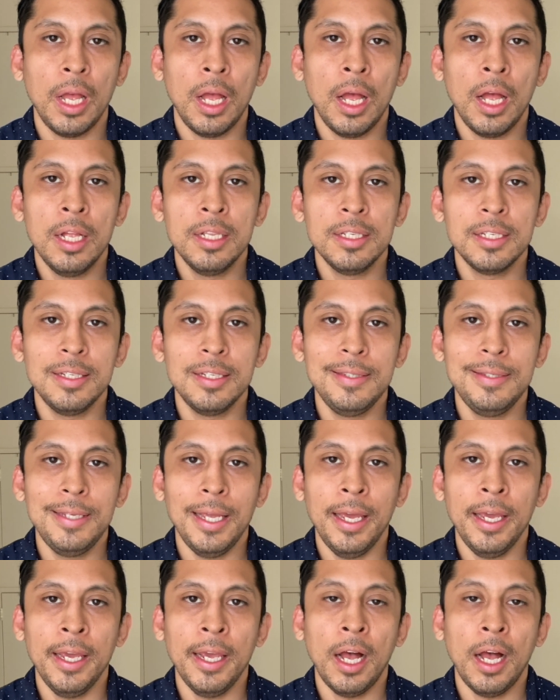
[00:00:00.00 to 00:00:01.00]

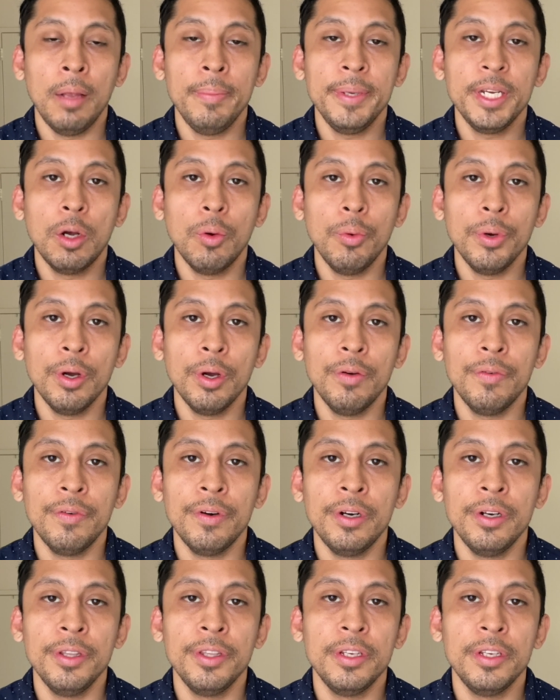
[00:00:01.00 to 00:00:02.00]
Today I'll be going over
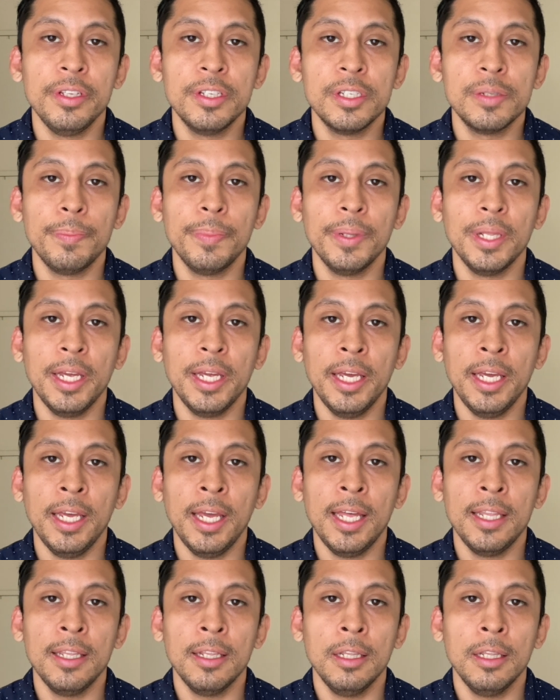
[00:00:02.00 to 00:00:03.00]
the display and the
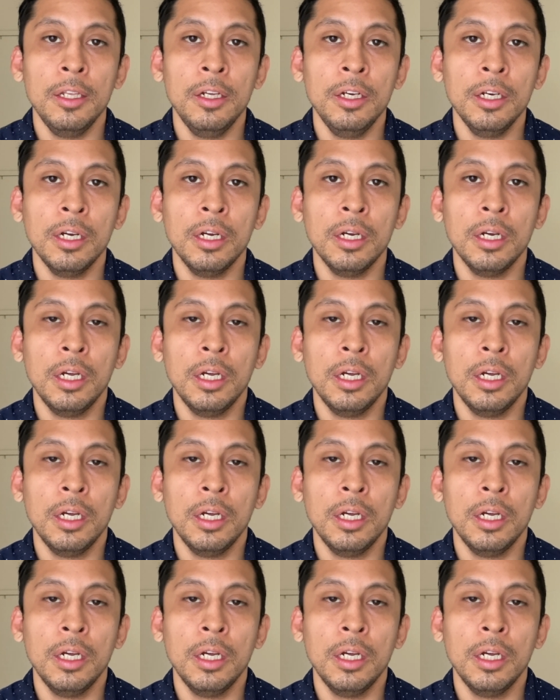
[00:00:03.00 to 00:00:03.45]
look,